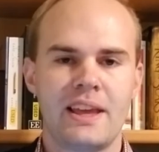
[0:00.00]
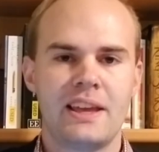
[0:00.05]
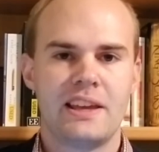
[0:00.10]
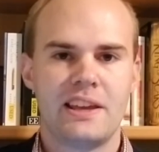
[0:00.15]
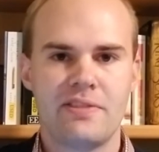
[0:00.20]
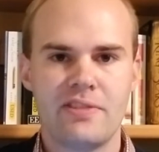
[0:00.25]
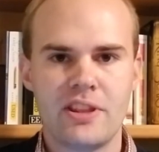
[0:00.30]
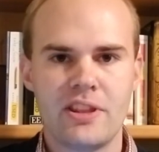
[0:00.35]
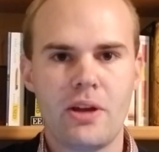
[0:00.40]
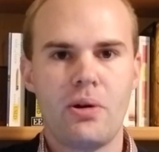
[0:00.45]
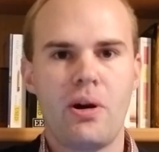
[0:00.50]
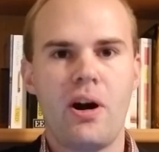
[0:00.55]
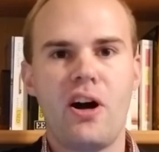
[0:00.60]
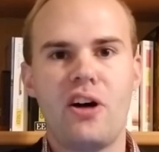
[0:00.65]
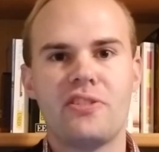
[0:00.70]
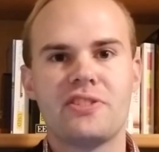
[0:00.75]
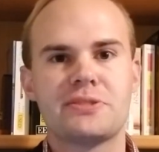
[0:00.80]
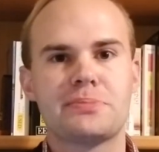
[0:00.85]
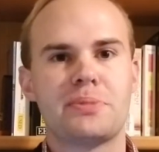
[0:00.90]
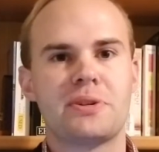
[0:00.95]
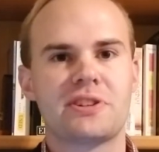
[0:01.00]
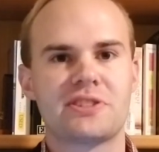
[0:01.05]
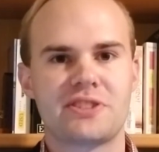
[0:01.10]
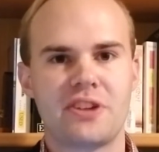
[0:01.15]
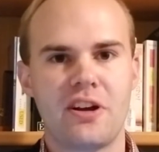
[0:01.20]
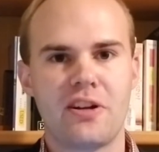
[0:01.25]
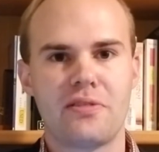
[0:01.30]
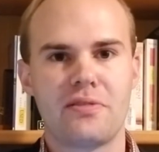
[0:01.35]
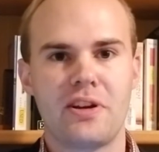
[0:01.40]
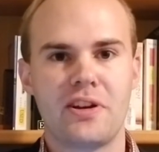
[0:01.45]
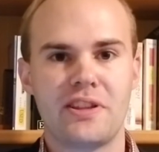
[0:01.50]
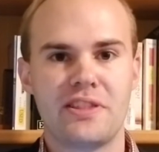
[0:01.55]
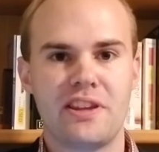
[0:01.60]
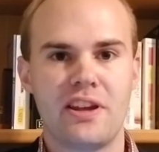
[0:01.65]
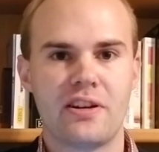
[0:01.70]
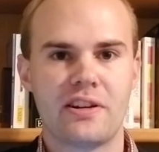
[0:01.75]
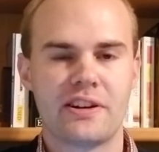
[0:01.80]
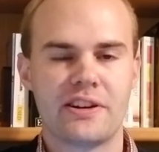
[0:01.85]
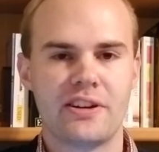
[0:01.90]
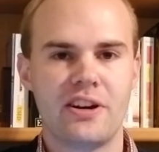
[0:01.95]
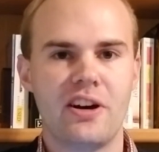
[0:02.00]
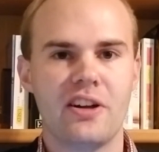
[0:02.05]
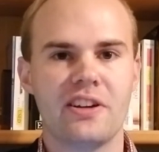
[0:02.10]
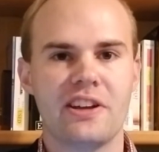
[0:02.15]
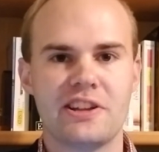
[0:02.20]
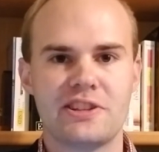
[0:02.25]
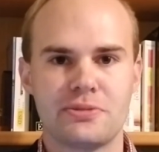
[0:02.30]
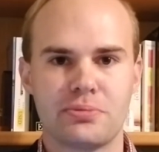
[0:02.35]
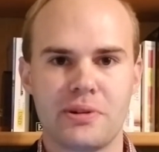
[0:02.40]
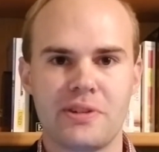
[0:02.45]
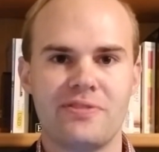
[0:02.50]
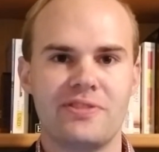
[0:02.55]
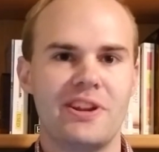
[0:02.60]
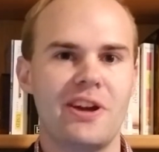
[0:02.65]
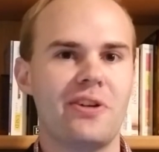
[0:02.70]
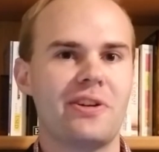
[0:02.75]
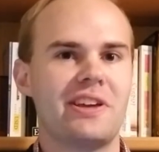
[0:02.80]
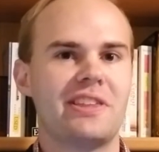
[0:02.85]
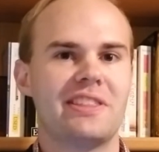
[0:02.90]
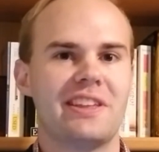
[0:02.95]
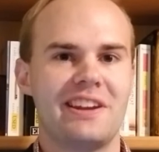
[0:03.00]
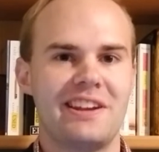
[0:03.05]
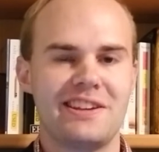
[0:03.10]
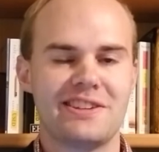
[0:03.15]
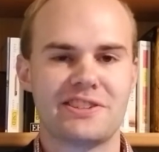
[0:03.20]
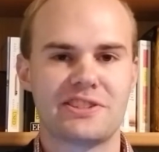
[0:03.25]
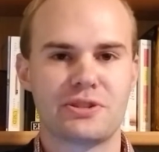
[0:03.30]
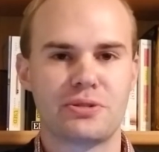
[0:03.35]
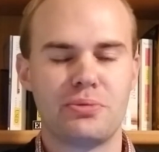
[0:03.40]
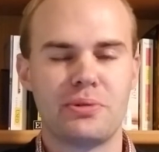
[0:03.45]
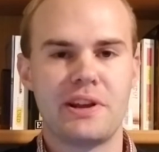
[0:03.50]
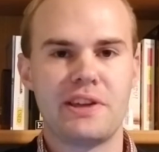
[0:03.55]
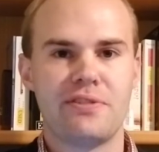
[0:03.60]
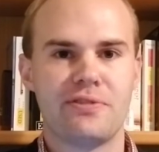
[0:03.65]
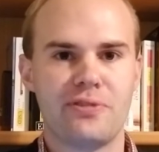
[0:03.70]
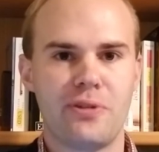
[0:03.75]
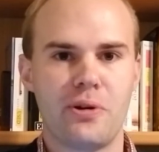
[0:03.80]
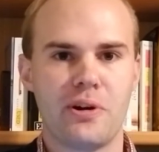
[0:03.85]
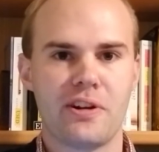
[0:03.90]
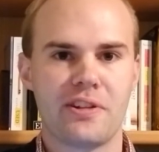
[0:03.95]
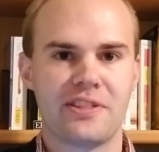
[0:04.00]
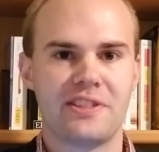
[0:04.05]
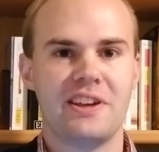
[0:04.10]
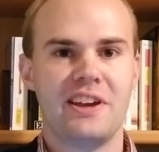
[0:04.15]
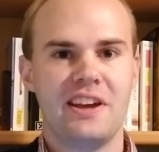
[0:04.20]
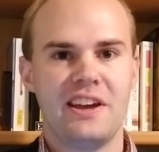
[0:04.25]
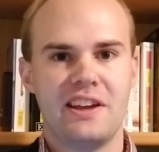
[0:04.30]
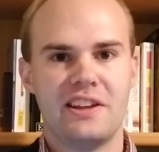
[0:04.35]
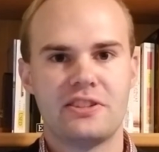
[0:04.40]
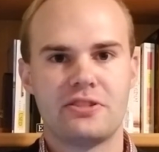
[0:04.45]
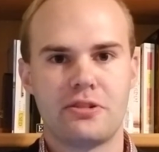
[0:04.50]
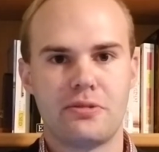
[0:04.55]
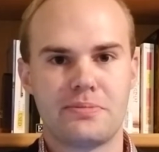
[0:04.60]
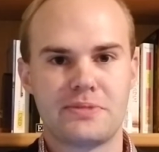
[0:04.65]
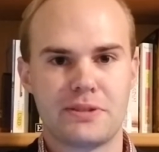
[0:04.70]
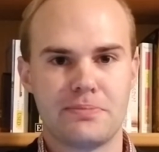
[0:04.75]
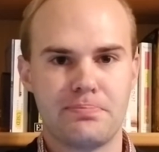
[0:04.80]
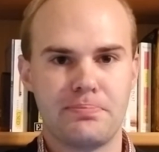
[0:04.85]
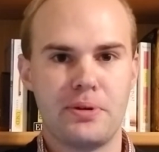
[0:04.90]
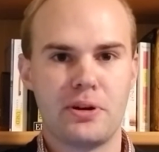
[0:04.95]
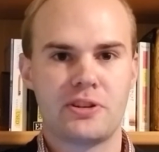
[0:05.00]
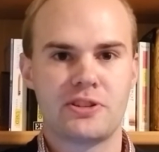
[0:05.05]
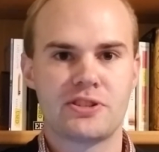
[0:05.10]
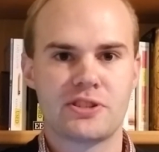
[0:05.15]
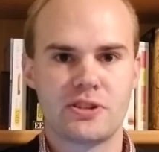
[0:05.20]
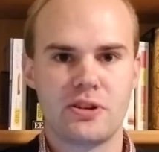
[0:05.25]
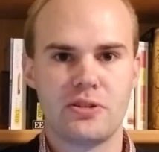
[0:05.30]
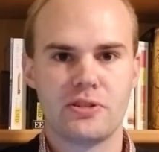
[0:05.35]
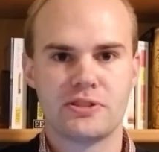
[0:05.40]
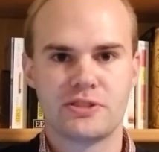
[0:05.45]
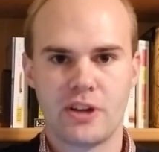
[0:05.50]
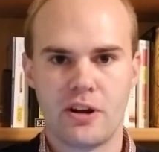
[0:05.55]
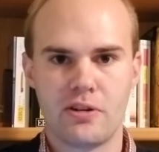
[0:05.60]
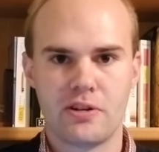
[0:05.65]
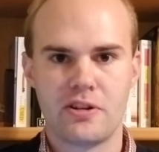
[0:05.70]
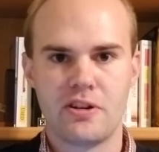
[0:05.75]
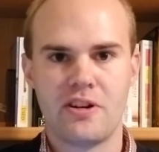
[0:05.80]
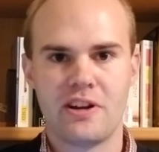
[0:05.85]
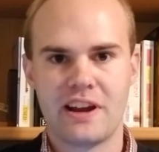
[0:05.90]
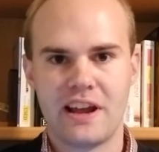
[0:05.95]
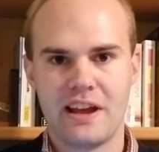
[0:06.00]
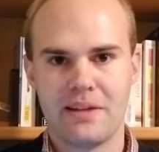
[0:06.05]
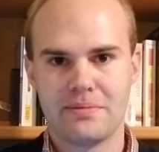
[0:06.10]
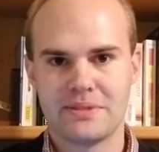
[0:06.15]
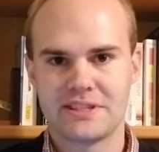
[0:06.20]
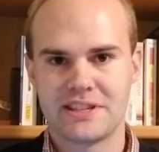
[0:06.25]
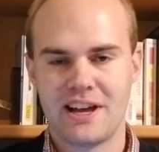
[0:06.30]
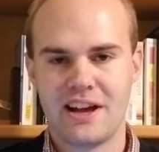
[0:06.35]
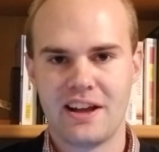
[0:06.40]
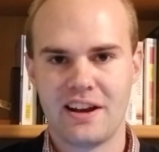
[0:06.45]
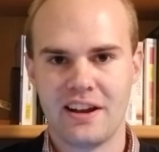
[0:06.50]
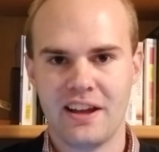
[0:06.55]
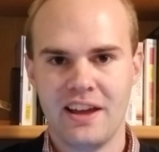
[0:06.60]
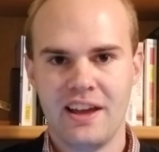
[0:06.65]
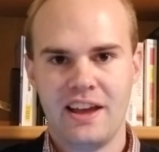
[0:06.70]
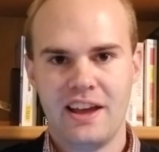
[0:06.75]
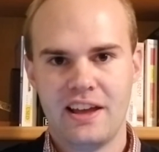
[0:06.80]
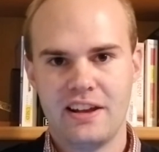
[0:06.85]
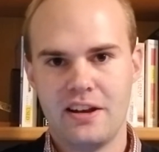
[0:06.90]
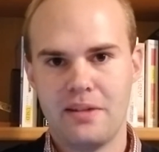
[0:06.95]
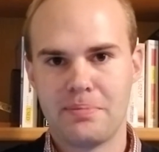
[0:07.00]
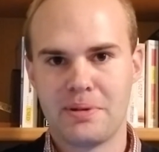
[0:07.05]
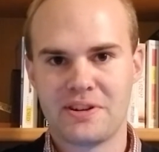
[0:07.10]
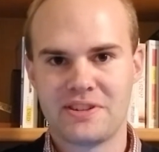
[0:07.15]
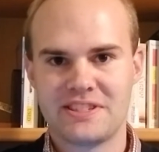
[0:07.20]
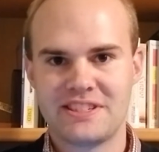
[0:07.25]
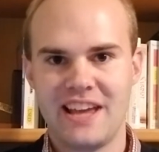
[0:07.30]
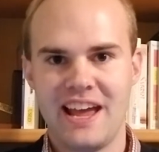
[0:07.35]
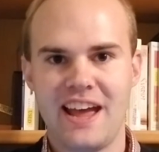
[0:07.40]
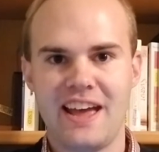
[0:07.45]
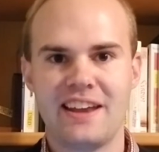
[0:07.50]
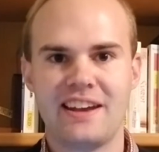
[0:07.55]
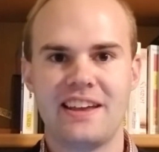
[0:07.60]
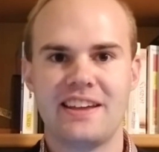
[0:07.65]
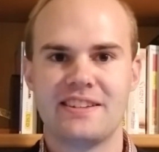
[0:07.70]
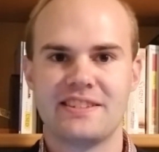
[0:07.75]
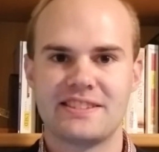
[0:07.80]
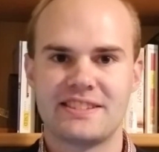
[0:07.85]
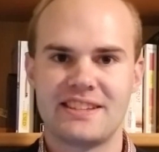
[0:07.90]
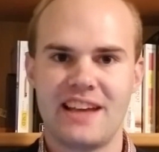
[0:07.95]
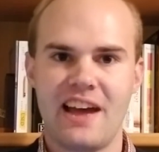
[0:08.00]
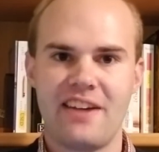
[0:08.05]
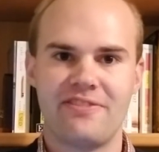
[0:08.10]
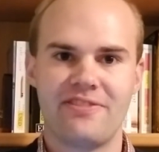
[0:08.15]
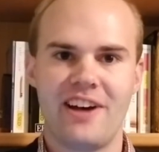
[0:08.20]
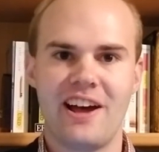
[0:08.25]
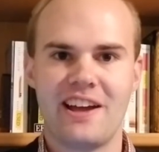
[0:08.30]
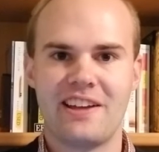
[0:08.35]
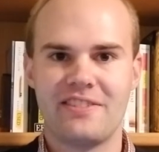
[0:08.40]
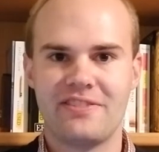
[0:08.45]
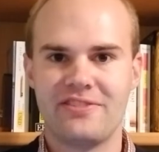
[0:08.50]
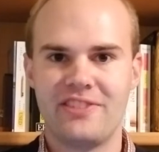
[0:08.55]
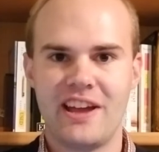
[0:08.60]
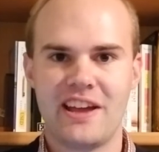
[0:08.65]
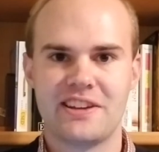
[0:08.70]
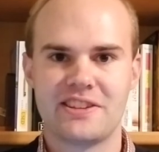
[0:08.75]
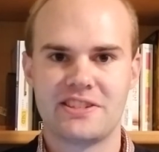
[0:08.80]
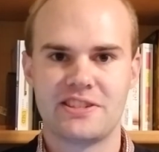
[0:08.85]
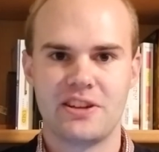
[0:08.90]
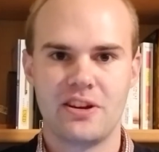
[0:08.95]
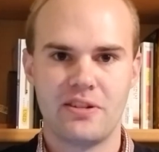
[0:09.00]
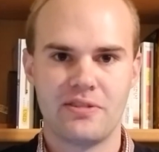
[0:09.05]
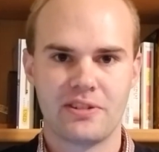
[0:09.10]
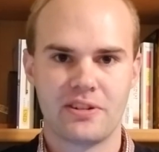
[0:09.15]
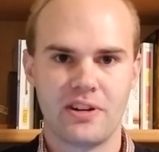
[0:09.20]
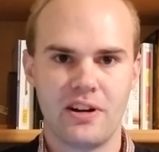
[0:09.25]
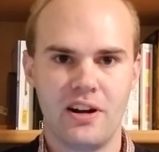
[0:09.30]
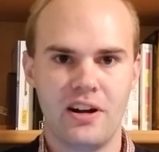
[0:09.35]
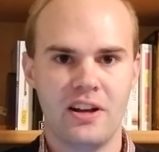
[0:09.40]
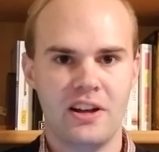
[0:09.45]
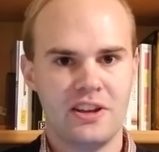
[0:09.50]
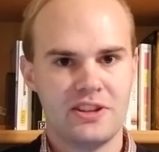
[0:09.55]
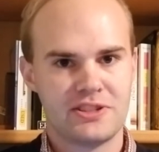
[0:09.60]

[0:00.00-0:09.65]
Even though all of his books aren't in young adult, it's worth noting that he is 24th in terms of books sold total on Amazon and number 10 in sci-fi and fantasy overall.